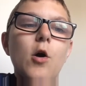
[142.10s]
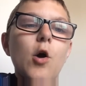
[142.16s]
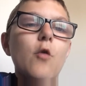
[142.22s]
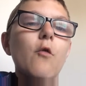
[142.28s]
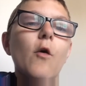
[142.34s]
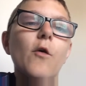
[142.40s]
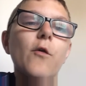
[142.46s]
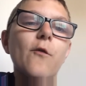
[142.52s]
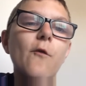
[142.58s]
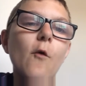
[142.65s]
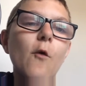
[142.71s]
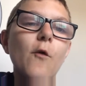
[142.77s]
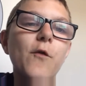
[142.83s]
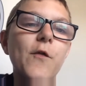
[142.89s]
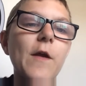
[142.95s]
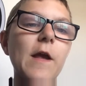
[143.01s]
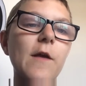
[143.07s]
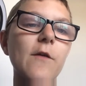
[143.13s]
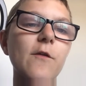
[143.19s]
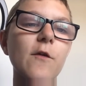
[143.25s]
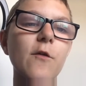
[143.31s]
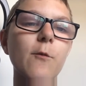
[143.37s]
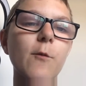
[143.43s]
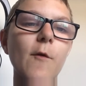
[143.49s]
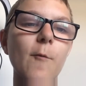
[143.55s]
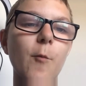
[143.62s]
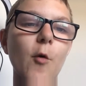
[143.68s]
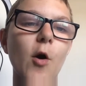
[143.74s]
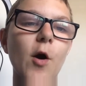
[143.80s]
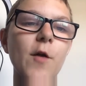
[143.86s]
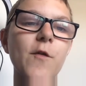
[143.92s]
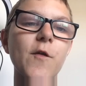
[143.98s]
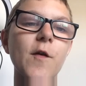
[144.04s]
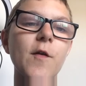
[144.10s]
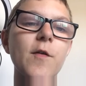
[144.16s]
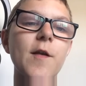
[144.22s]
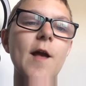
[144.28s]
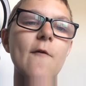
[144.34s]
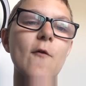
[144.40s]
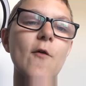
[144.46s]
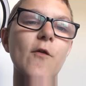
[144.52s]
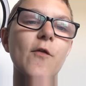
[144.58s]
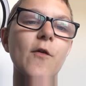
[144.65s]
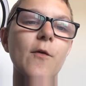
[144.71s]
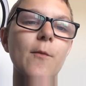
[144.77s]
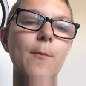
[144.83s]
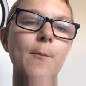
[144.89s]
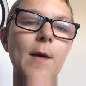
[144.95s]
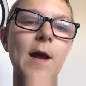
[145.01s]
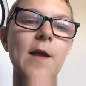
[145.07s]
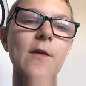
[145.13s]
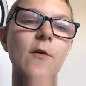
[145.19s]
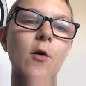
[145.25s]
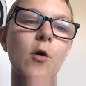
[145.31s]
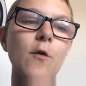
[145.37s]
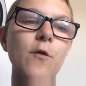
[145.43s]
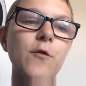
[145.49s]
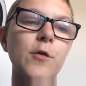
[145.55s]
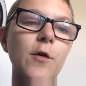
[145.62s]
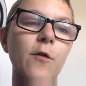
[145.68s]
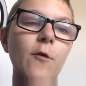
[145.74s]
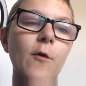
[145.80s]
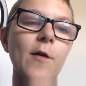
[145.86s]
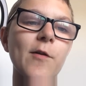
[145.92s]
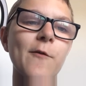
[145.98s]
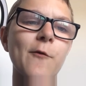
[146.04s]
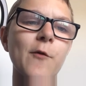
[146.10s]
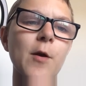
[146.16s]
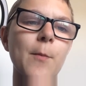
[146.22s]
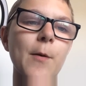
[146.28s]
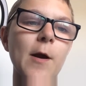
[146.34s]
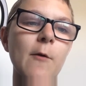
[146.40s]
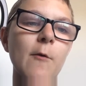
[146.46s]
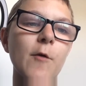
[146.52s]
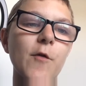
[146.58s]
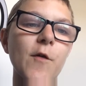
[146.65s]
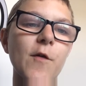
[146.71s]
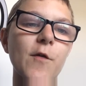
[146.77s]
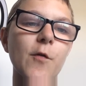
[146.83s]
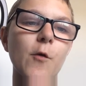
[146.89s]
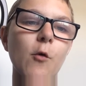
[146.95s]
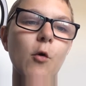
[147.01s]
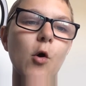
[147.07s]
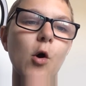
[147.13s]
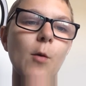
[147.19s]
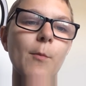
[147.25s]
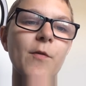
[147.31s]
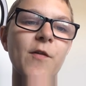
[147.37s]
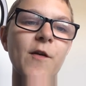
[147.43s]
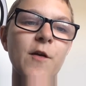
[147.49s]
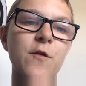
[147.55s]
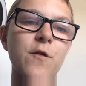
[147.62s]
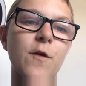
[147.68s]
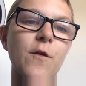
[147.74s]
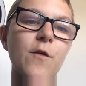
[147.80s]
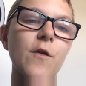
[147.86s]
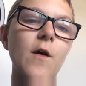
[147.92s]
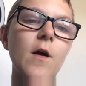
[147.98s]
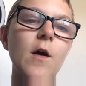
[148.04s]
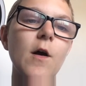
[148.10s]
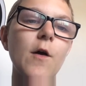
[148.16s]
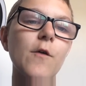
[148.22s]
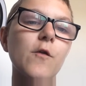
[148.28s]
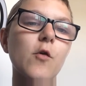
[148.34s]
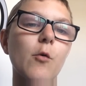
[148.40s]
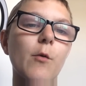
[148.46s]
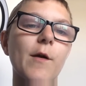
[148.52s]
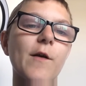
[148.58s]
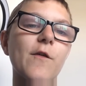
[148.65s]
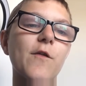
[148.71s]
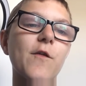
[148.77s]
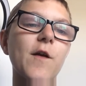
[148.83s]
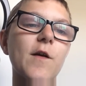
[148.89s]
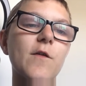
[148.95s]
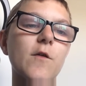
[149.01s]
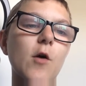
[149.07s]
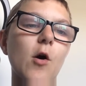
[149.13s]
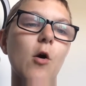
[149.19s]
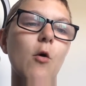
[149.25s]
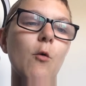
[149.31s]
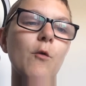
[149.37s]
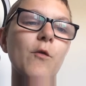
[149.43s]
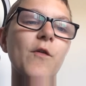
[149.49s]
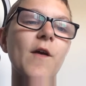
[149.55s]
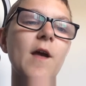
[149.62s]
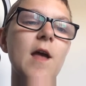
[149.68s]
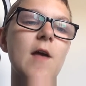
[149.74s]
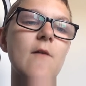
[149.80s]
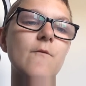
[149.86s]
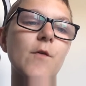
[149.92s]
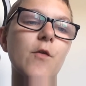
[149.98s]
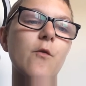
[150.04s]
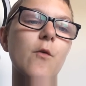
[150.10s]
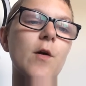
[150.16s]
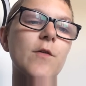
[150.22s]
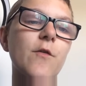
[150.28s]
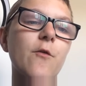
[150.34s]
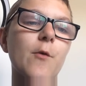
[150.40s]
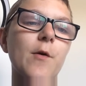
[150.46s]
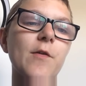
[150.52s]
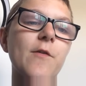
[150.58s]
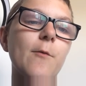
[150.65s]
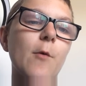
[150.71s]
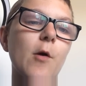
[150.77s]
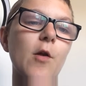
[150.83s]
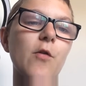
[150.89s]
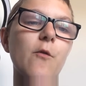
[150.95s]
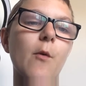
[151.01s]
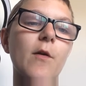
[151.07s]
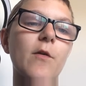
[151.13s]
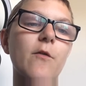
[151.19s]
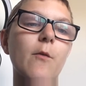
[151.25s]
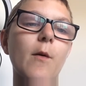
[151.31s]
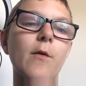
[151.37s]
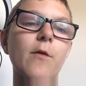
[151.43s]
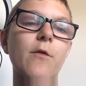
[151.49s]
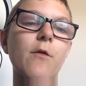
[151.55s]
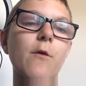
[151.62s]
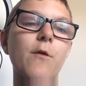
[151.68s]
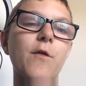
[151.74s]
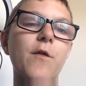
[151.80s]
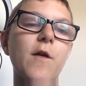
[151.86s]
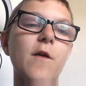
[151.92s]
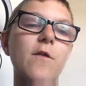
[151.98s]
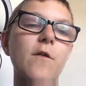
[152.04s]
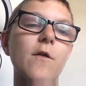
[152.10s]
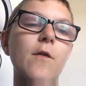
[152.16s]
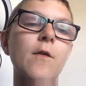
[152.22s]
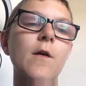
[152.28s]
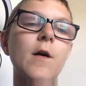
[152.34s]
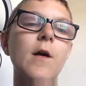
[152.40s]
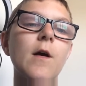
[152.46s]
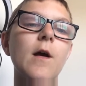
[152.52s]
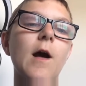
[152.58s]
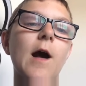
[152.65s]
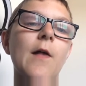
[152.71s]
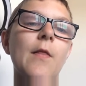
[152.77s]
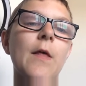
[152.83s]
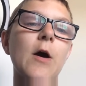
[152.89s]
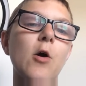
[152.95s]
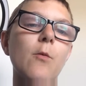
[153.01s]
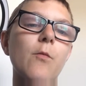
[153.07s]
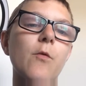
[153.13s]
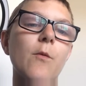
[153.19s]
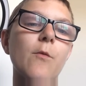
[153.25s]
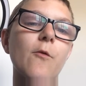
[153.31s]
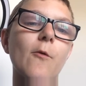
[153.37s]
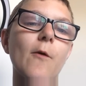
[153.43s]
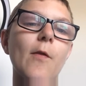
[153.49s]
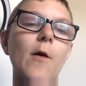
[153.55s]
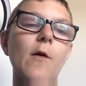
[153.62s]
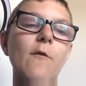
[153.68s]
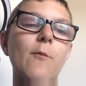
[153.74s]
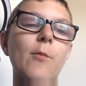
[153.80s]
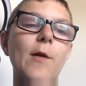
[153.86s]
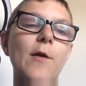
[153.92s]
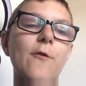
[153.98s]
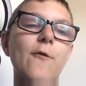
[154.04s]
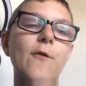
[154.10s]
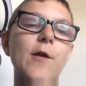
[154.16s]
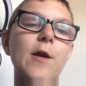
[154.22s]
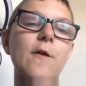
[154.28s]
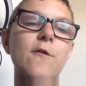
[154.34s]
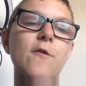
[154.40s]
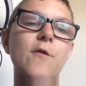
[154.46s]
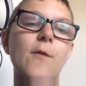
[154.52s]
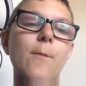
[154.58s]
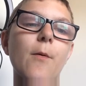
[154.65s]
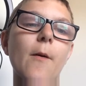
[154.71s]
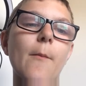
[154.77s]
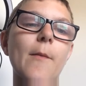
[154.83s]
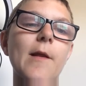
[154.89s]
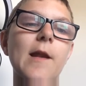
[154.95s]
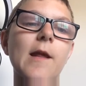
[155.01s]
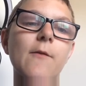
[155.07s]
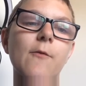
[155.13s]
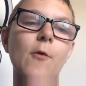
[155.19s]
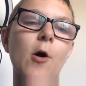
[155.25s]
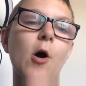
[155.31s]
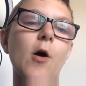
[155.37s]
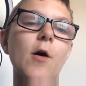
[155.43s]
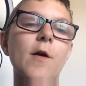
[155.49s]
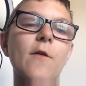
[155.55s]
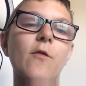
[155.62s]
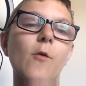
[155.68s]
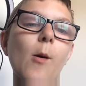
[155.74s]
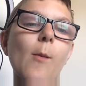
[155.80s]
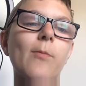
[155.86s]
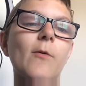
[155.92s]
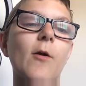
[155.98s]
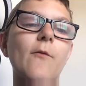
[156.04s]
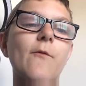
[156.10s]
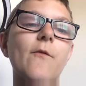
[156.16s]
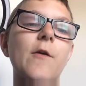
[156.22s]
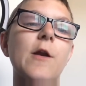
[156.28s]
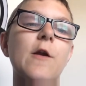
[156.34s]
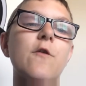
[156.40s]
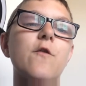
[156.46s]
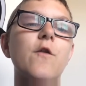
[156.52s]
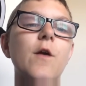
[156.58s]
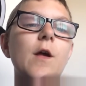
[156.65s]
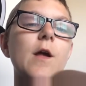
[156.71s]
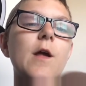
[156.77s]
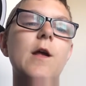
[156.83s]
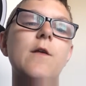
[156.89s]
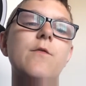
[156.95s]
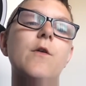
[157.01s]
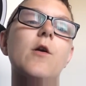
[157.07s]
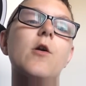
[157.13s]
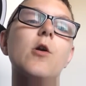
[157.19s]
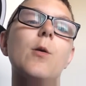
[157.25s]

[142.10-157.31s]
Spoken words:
Across 4 seasons with Brighton, Yves made 123 appearances in all competitions, scoring 6 goals in the 2021-2022 season, and helped them to a 9th place finish in the Premier League, the highest top-flight finish in the